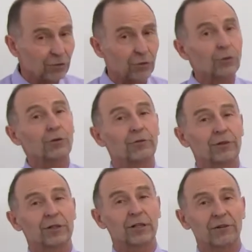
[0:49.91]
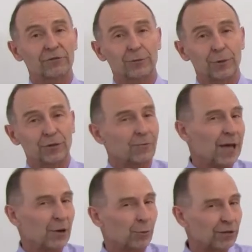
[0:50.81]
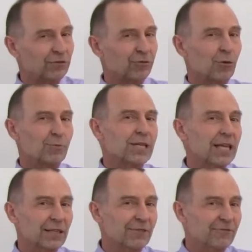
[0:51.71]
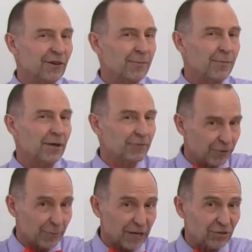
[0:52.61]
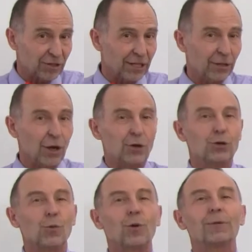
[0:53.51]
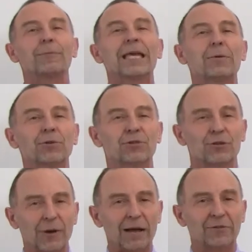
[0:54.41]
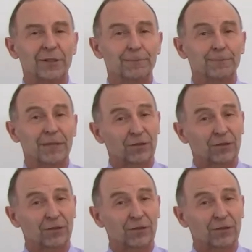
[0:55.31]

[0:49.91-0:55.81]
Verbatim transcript: so you'll feel comfortable no matter what form you get the information in, you will be able to graph it.